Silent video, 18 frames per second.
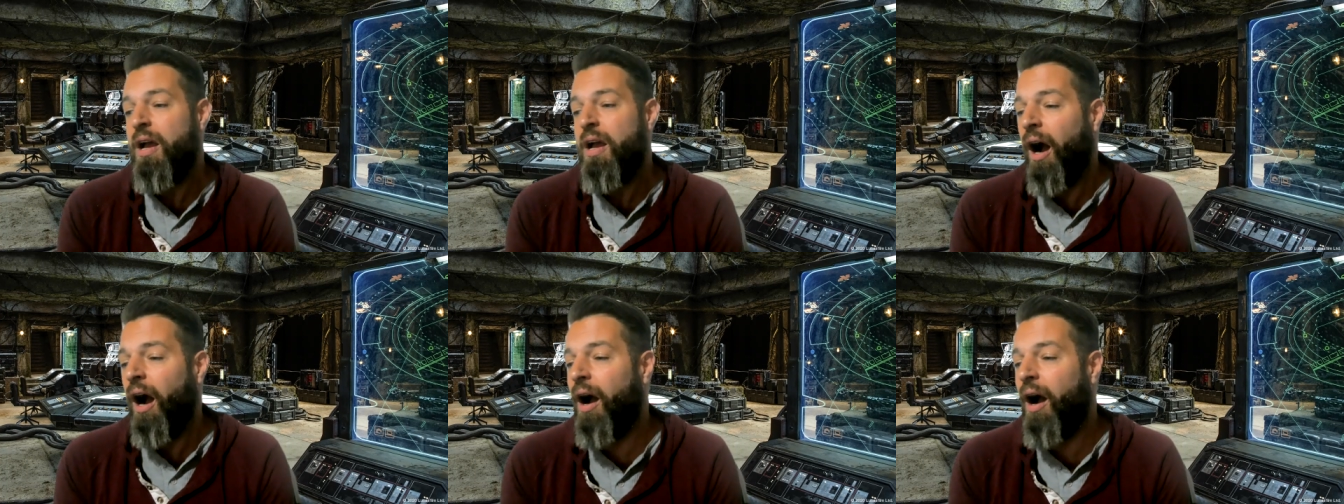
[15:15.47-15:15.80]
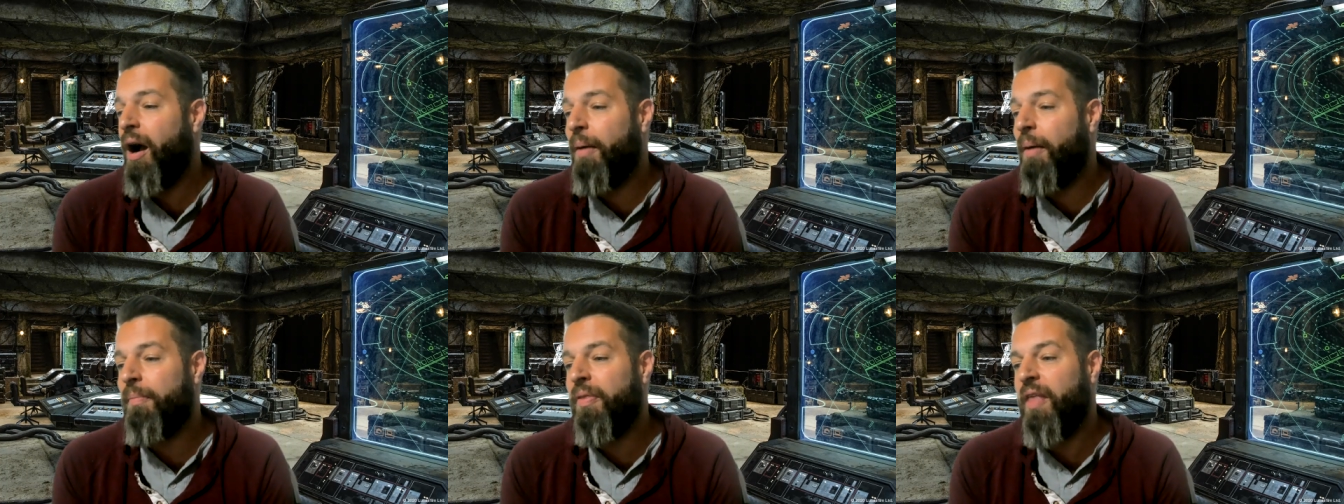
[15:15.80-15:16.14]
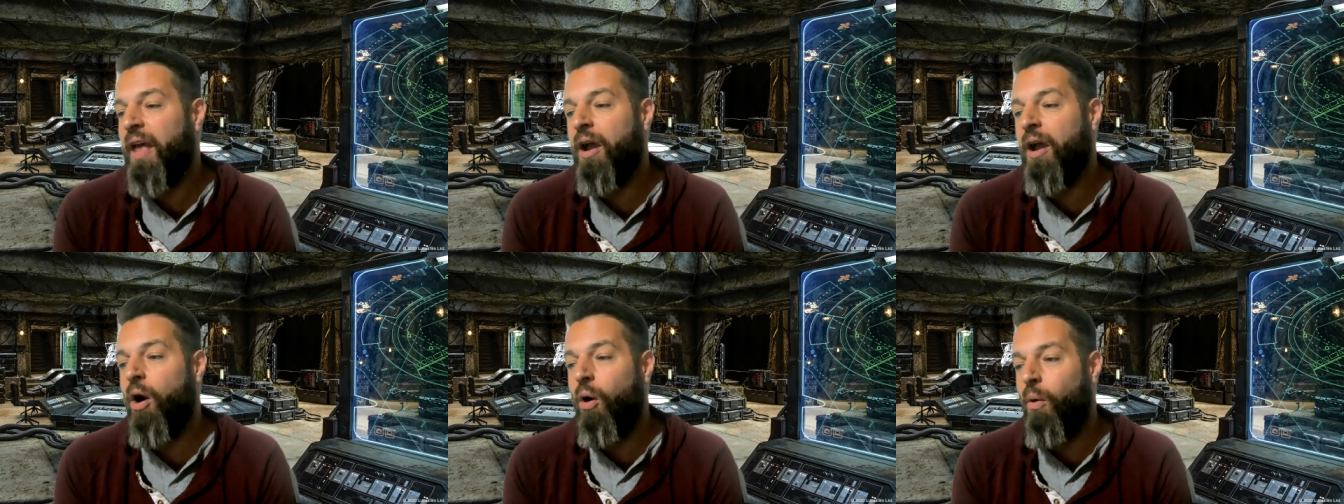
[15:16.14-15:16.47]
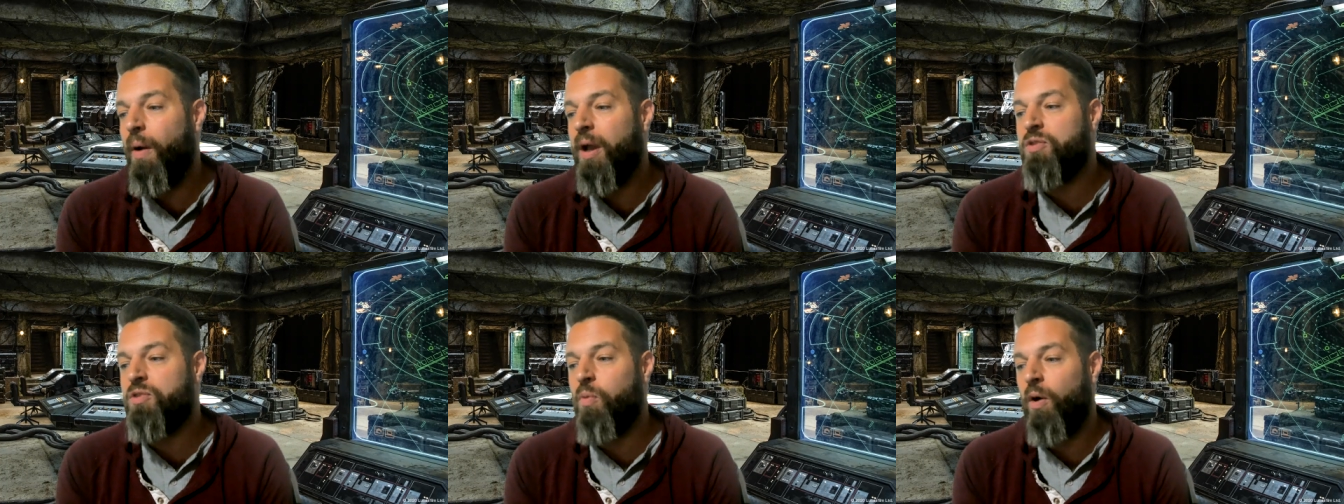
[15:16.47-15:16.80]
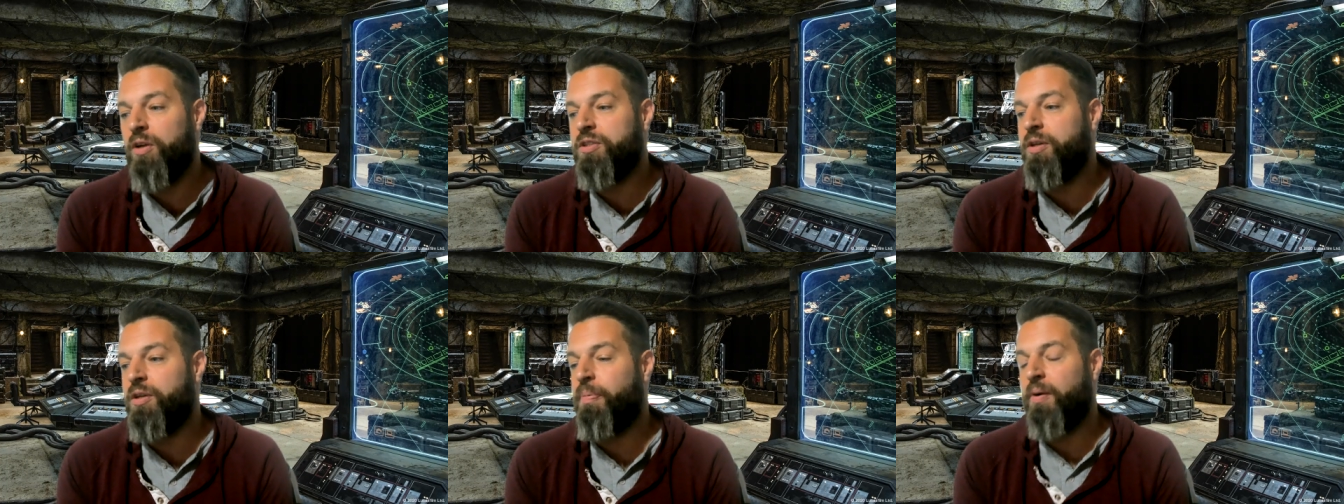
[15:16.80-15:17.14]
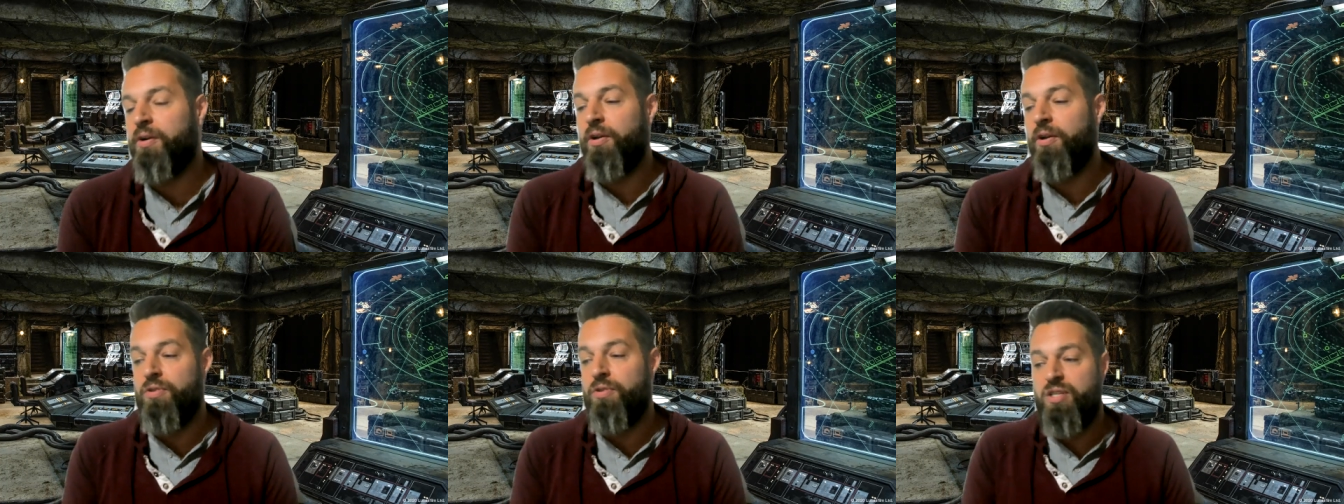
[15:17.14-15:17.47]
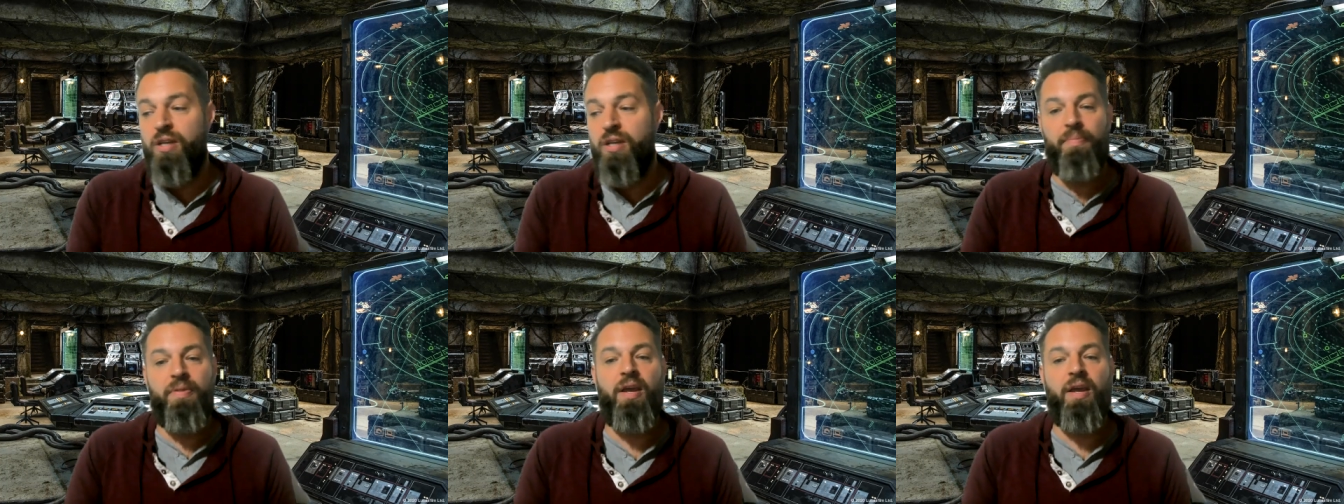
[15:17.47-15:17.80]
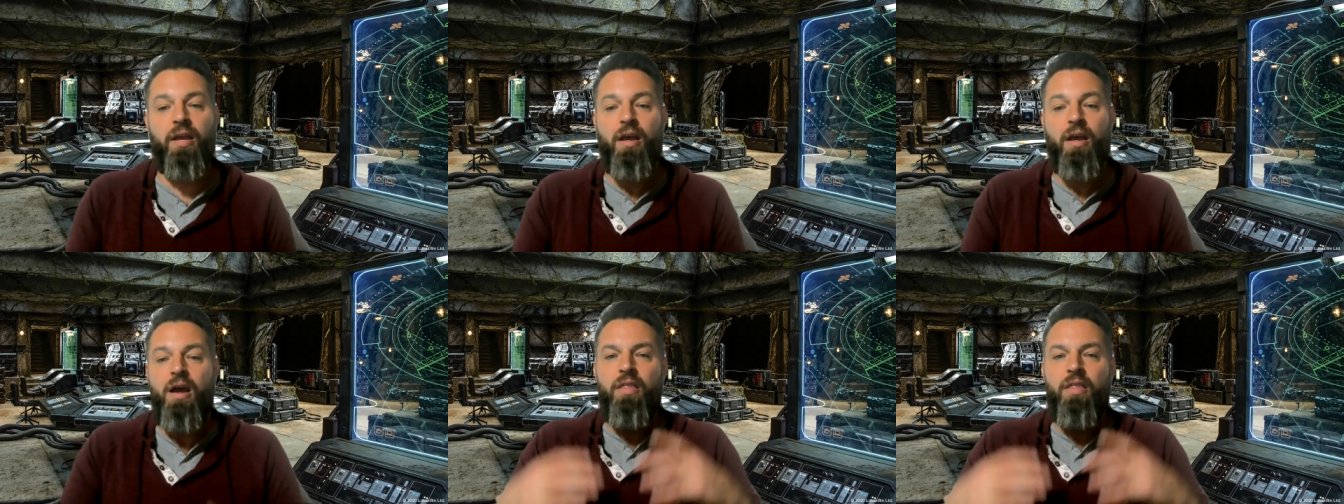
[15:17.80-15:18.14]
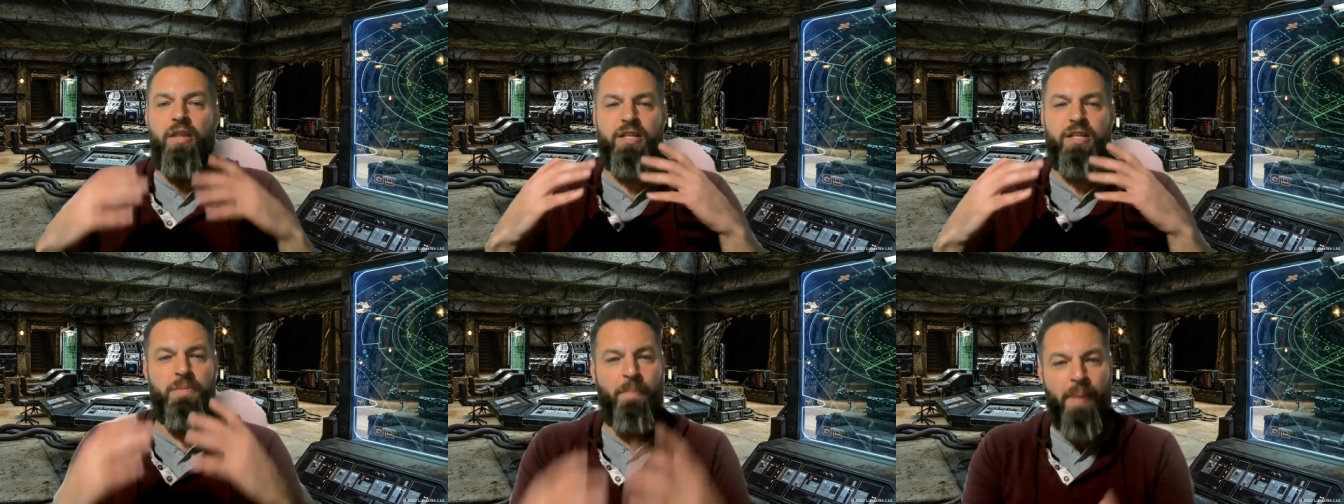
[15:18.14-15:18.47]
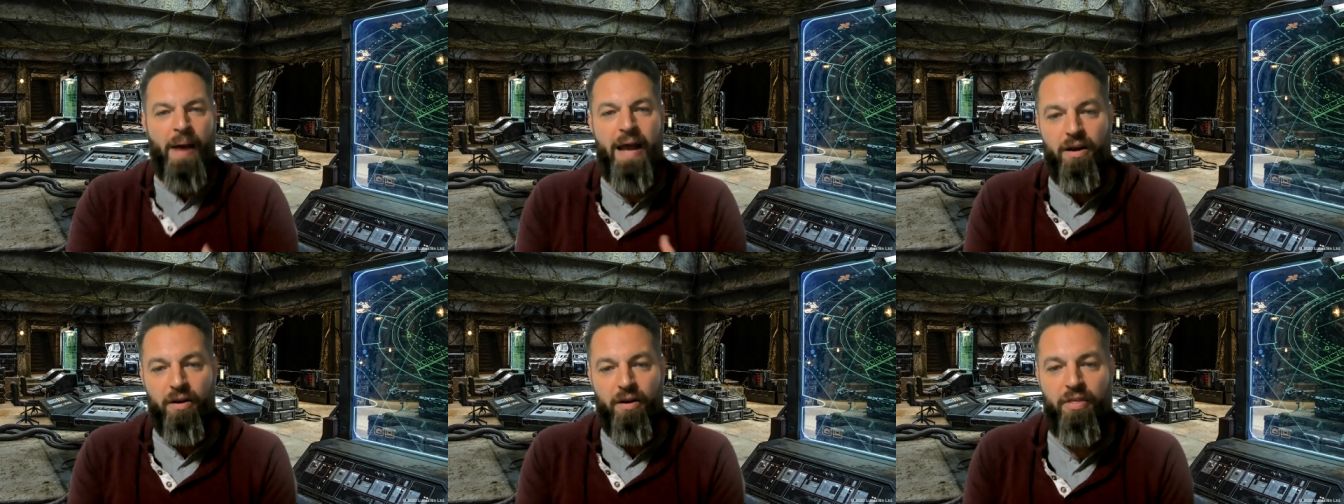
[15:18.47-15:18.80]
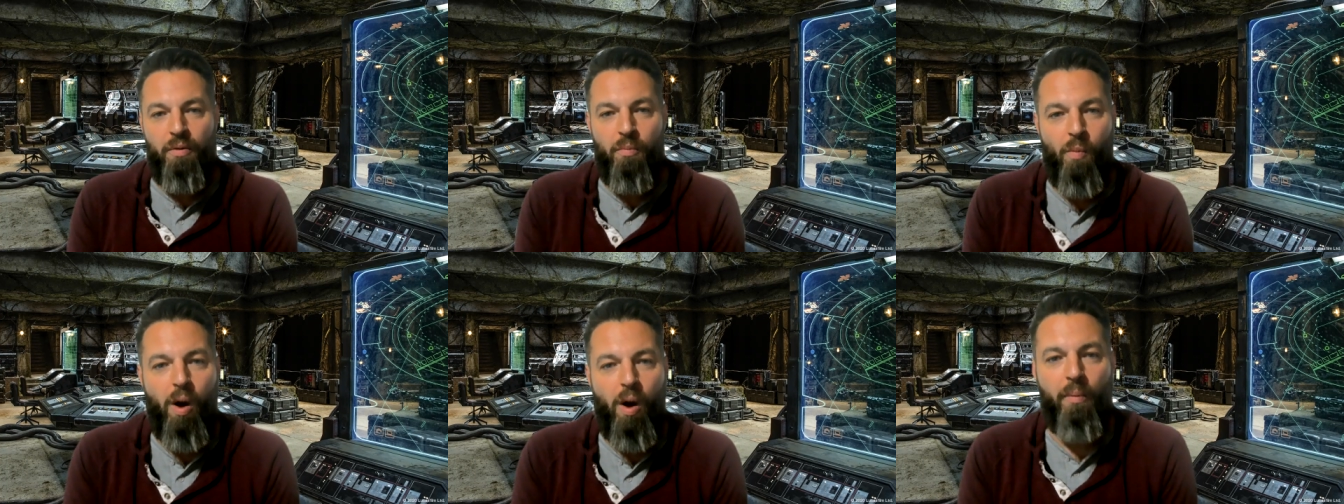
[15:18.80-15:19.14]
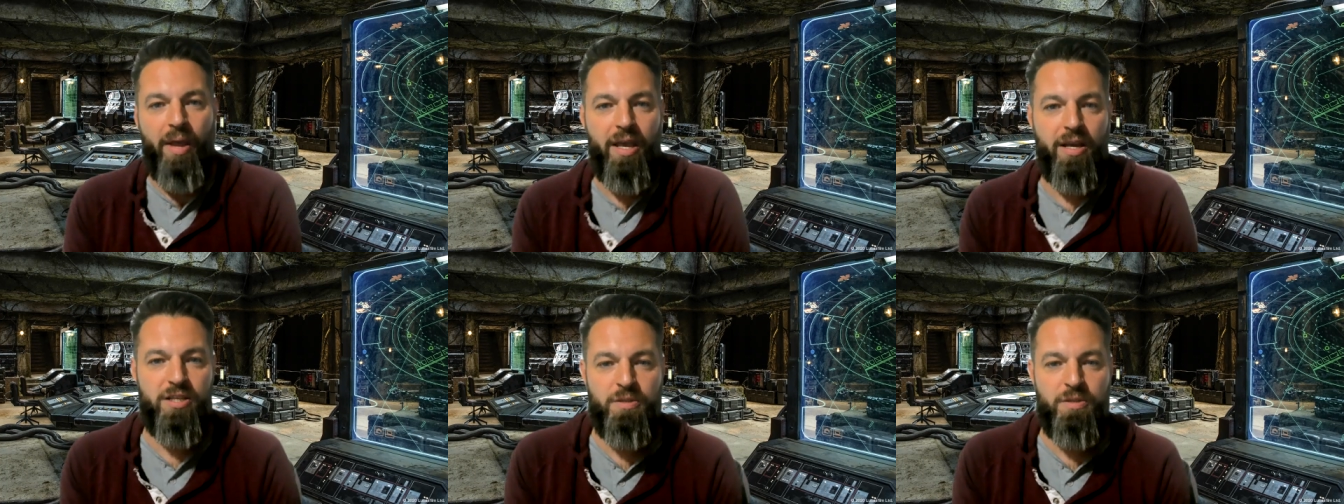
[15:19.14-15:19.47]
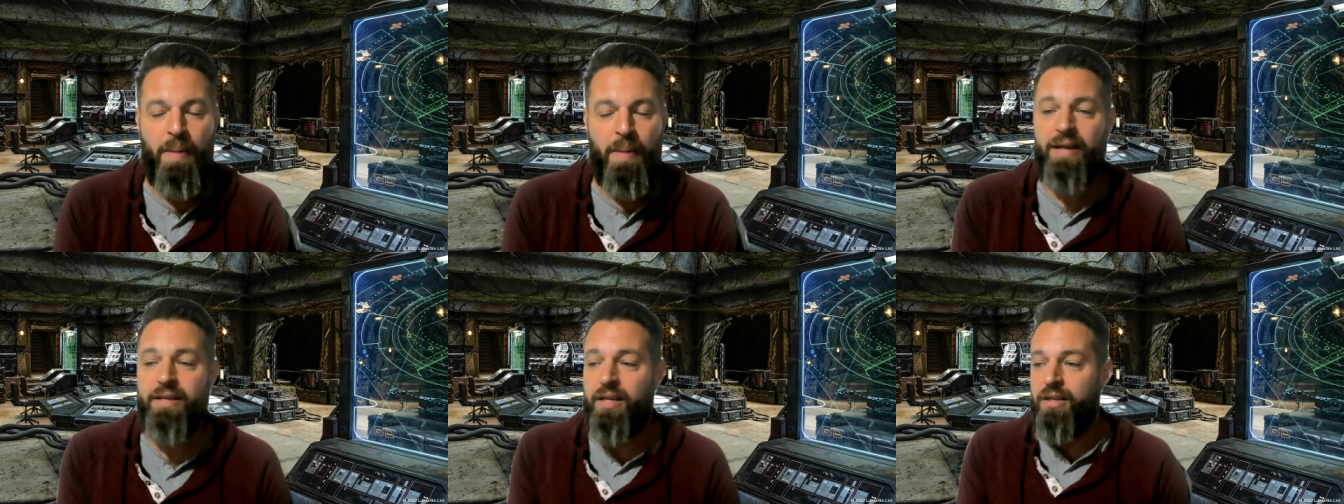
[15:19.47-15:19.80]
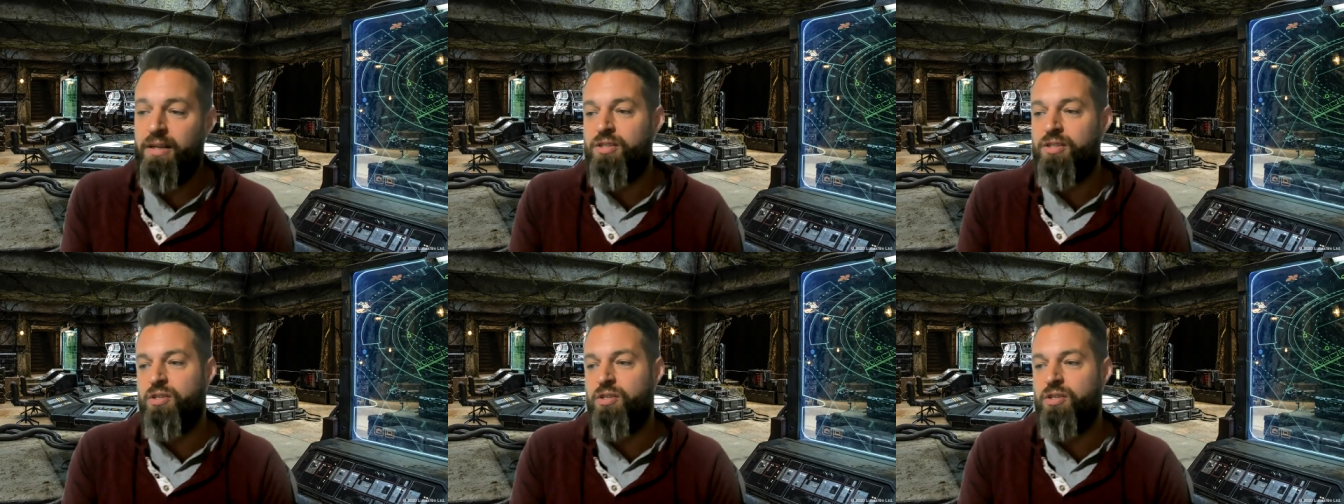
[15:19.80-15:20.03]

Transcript: Um, they always want to produce something that's better than what we expected.